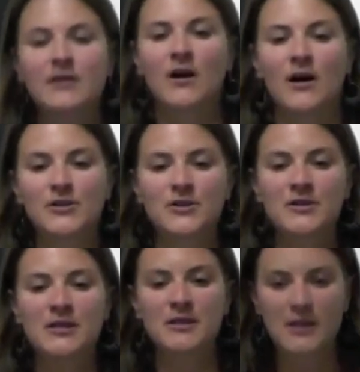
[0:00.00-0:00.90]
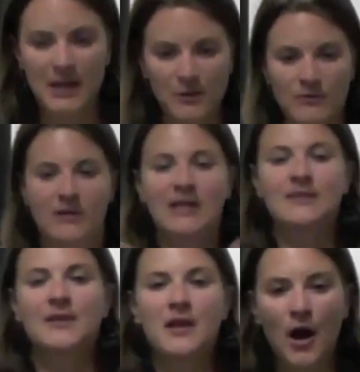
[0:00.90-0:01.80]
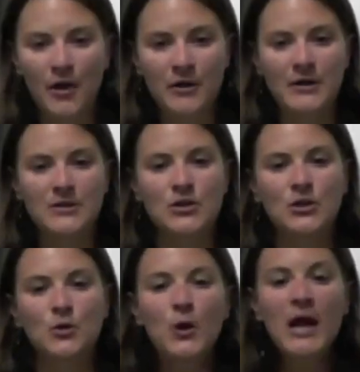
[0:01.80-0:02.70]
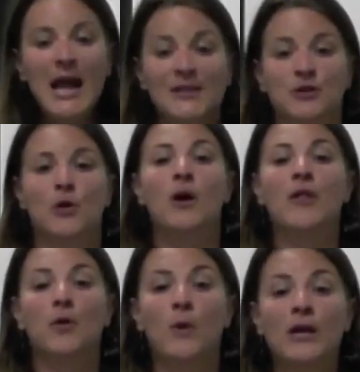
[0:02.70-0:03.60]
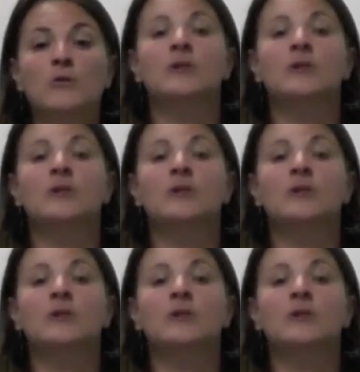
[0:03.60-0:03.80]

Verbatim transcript: consciousness, and you realize that the other is you. And so the way you